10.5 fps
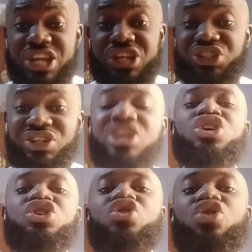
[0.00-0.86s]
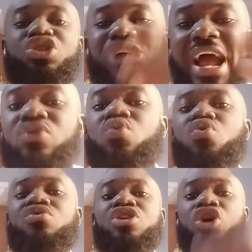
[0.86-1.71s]
age. So your child
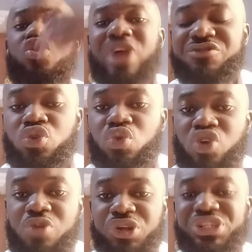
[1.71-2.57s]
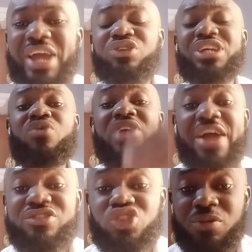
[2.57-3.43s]
you groom your child. Your child will
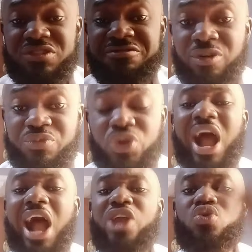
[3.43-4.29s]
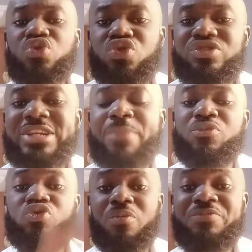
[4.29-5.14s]
inherit something from you, and you groom
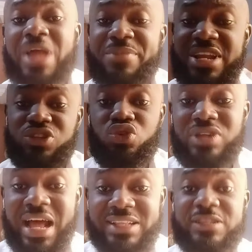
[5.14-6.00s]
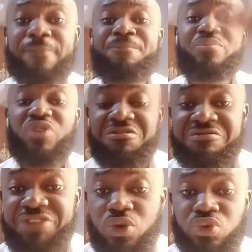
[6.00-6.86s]
them into that
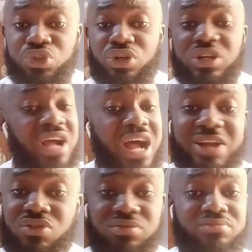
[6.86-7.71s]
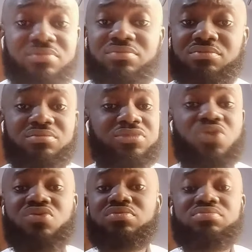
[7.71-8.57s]
field, and
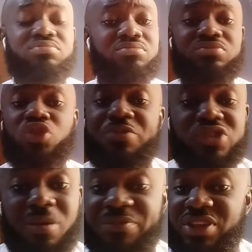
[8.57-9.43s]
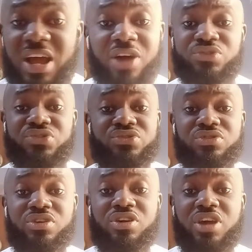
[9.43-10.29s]
there'll be something
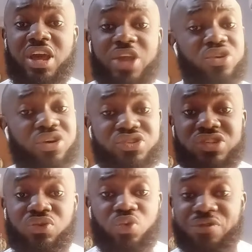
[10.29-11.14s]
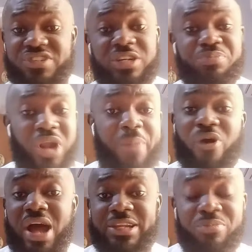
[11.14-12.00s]
else. We've seen Burna
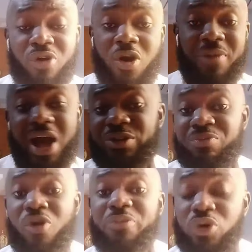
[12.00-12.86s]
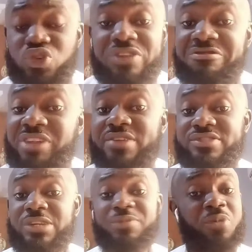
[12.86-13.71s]
Boy and the mom, how the mom also
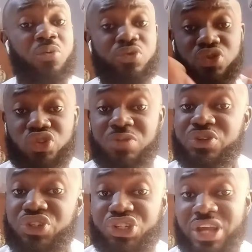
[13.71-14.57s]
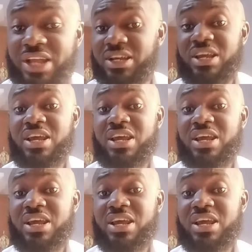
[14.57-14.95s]
influenced him. The mom was also a musician,